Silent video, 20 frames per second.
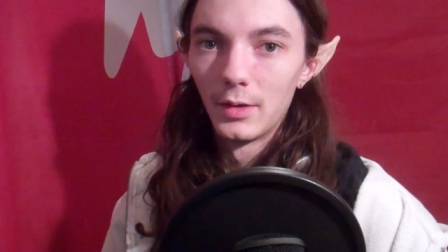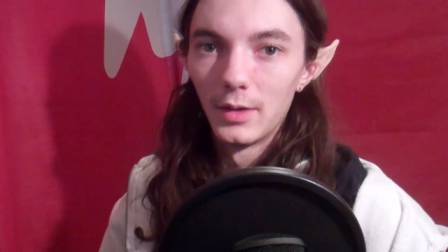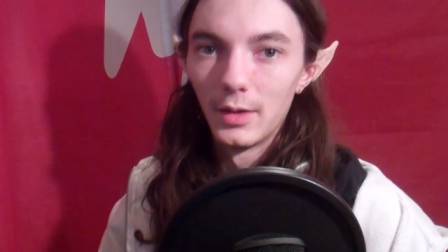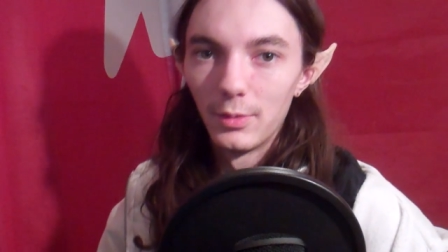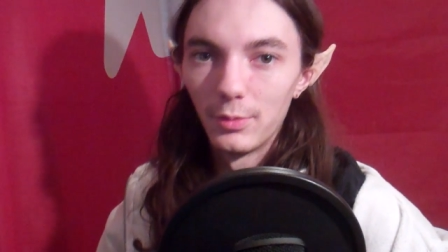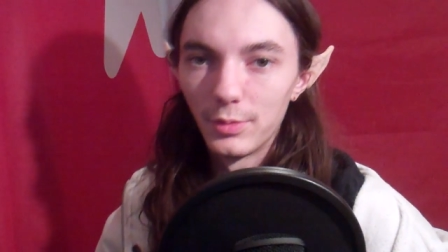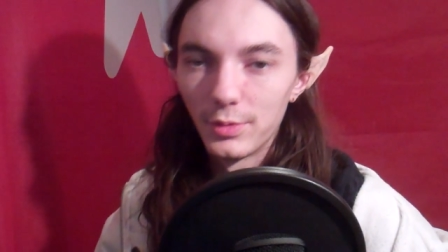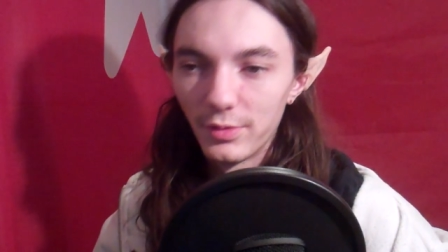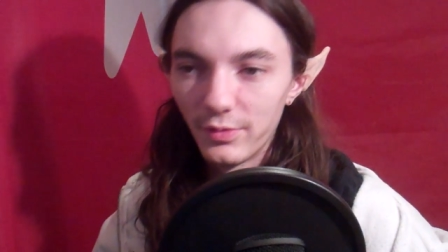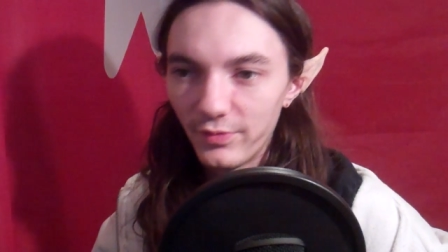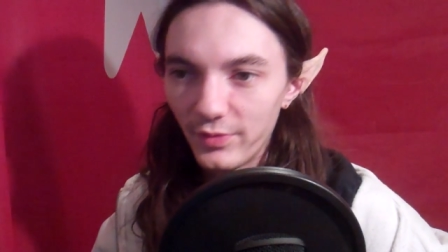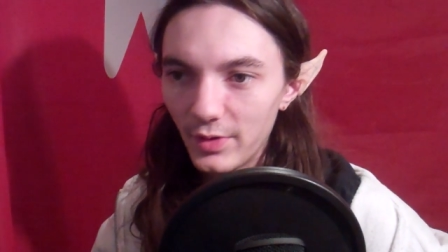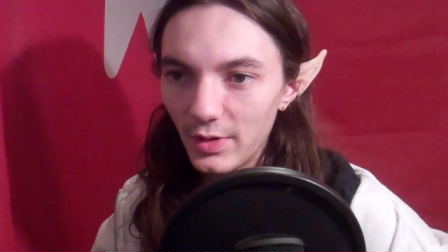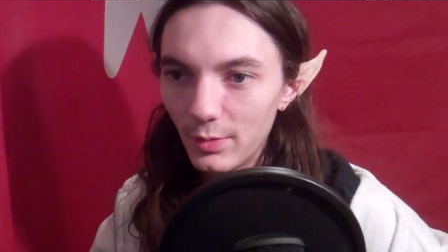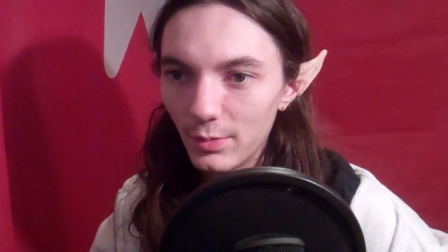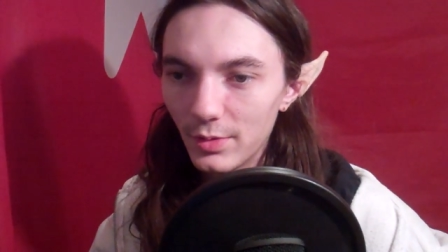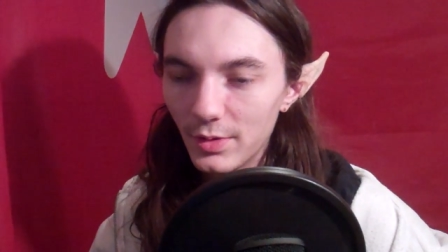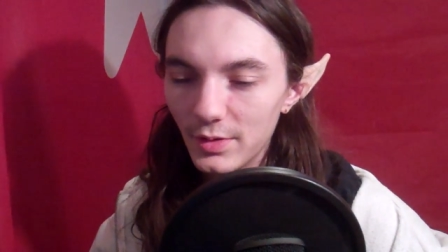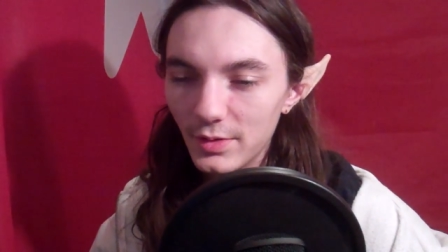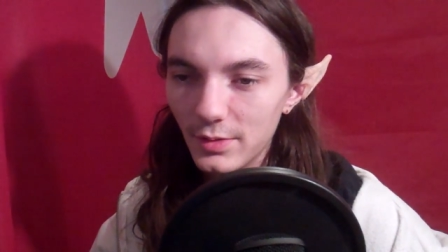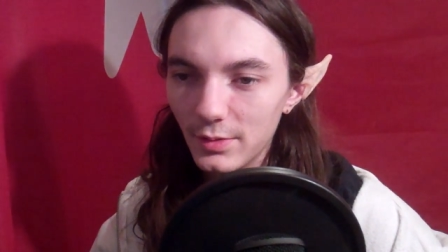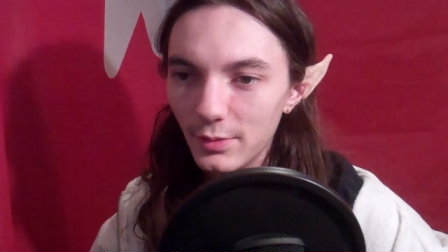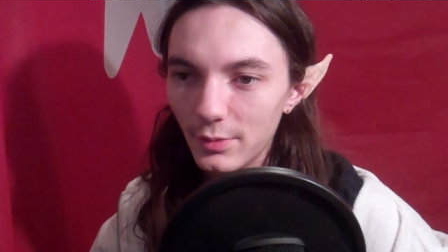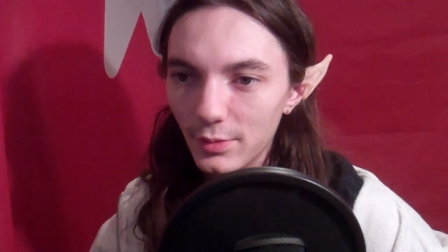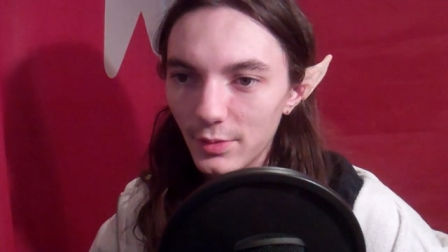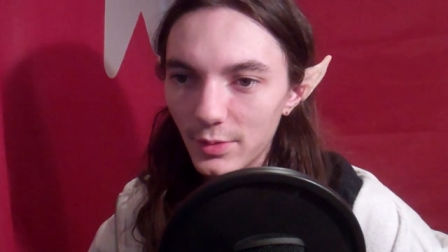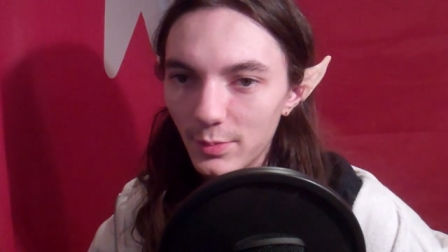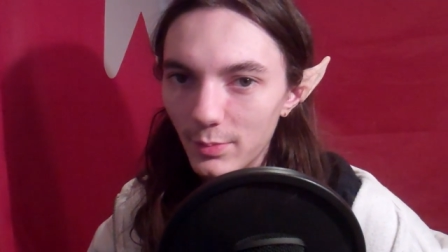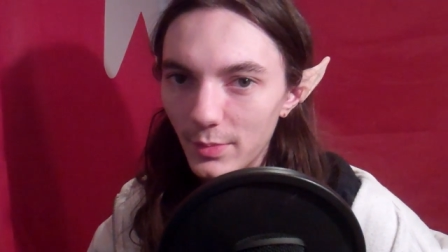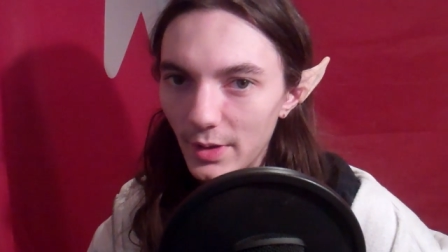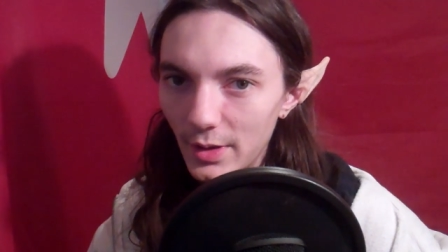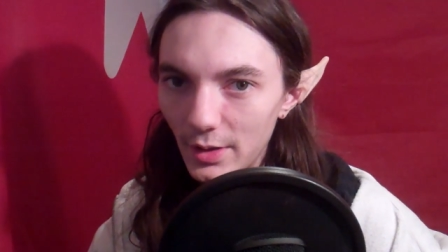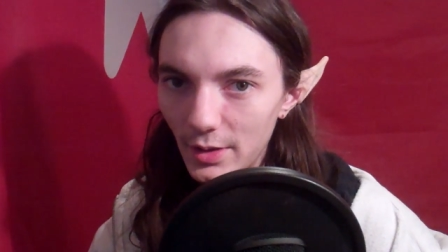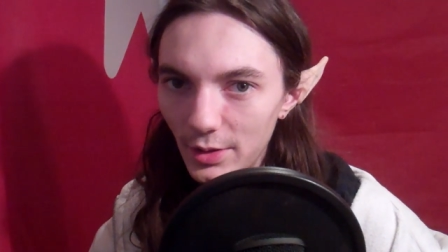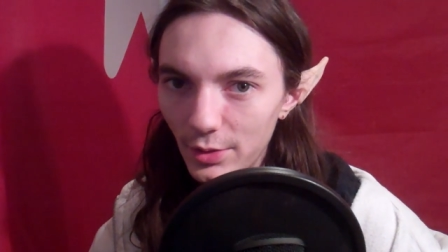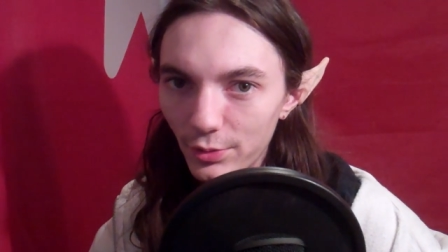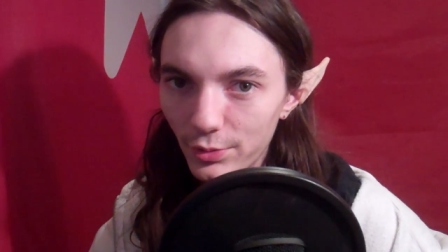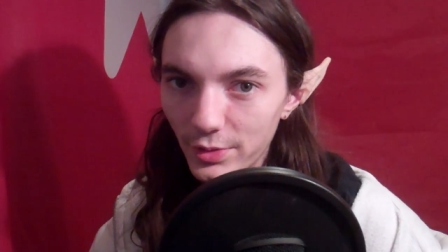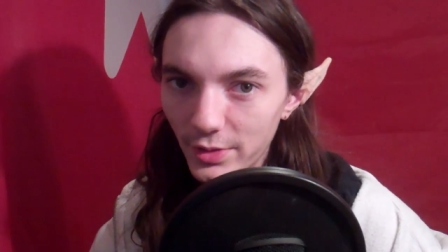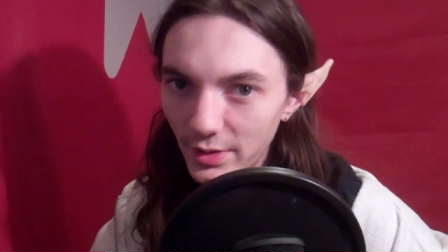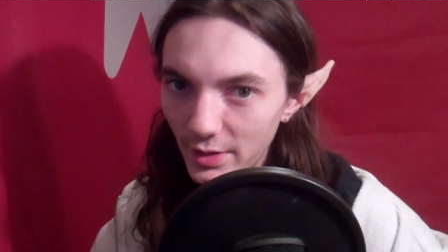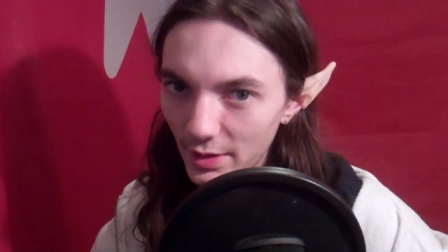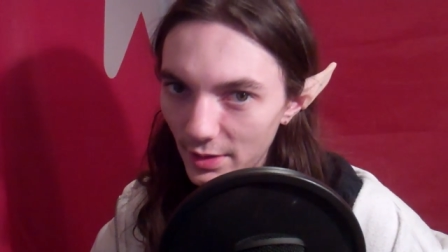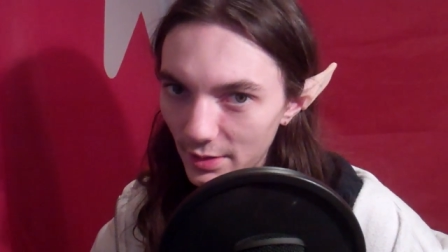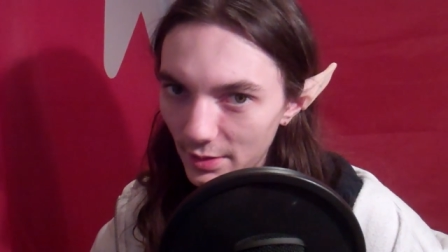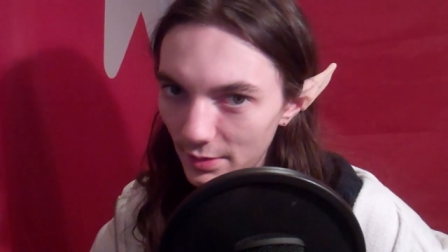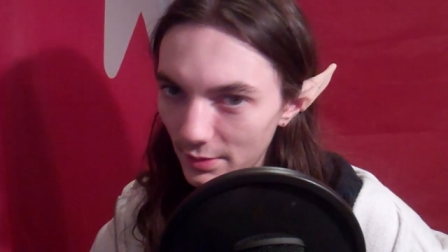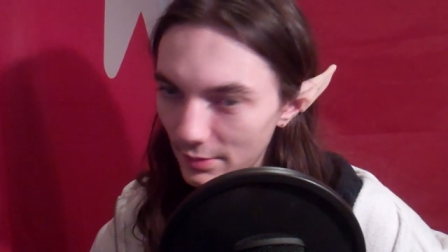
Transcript: I wonder if anyone has noticed my ears yet.